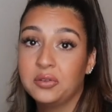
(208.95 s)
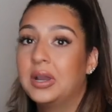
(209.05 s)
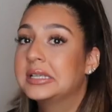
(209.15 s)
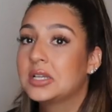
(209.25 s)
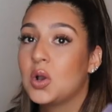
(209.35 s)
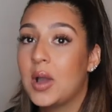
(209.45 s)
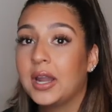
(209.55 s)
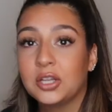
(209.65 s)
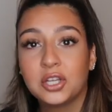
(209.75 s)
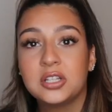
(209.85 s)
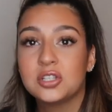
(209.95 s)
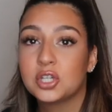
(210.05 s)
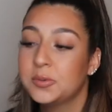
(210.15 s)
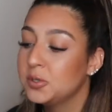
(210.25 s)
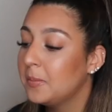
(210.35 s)
you guys can go ahead and look in the
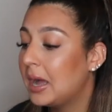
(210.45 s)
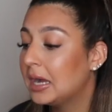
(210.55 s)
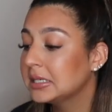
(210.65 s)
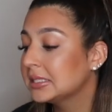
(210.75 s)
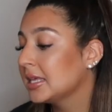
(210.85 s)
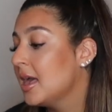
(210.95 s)
description box.